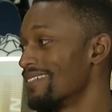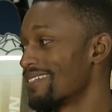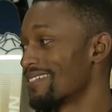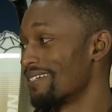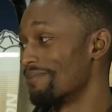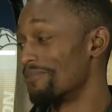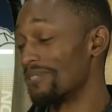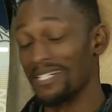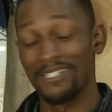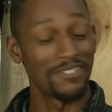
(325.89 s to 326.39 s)

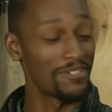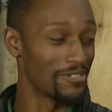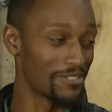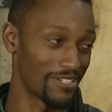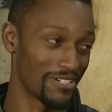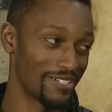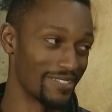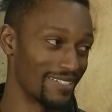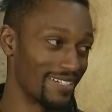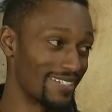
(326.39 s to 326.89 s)
some research
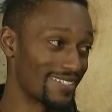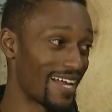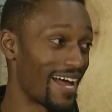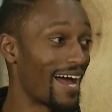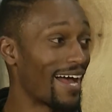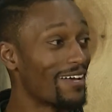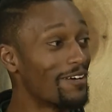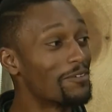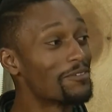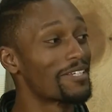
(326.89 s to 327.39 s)
on this.
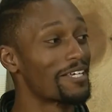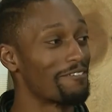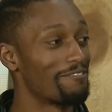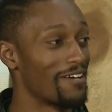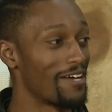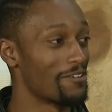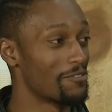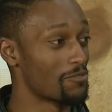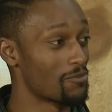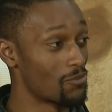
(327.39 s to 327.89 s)
I only
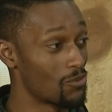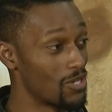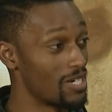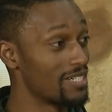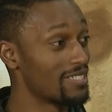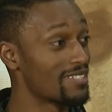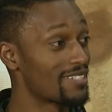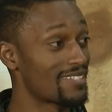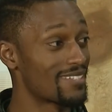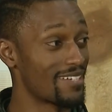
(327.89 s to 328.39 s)
found
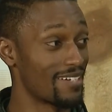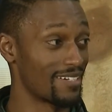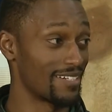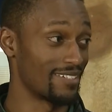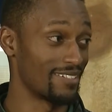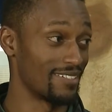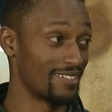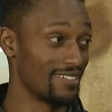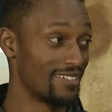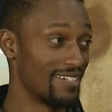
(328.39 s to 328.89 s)
one
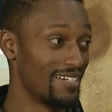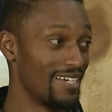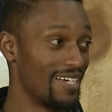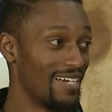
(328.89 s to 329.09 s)
study